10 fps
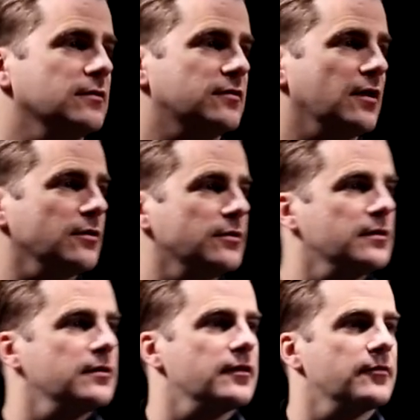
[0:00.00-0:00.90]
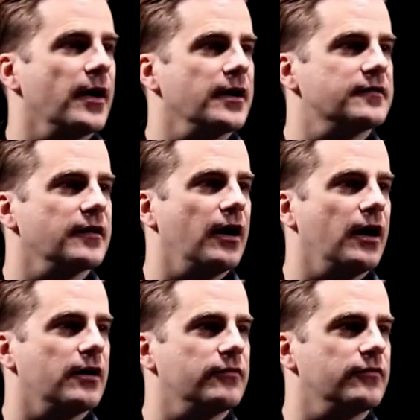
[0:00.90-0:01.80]
So it's minus a
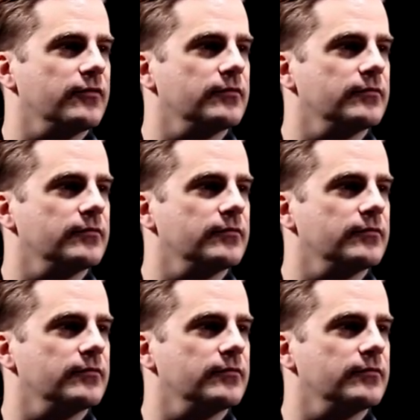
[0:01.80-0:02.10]
half.